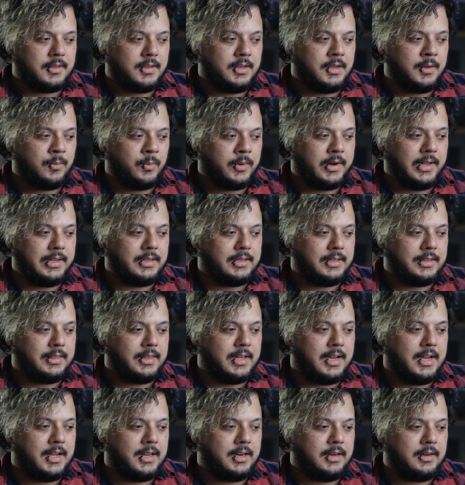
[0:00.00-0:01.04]
when I did
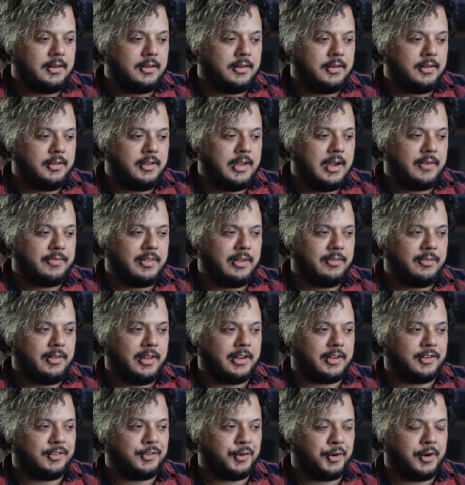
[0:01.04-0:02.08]
that, you have to have
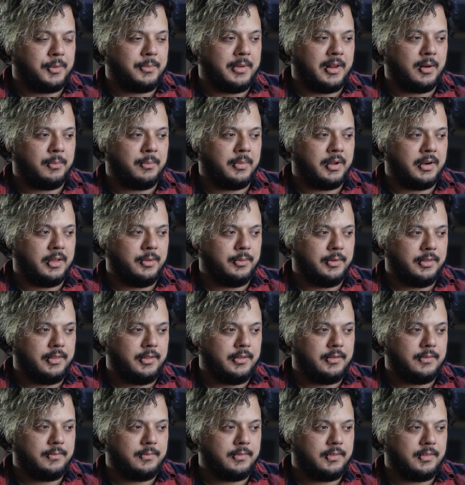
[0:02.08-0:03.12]
like a certain amount of money with
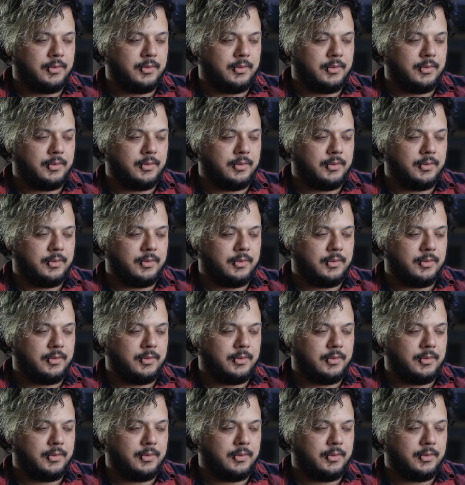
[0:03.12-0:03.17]
you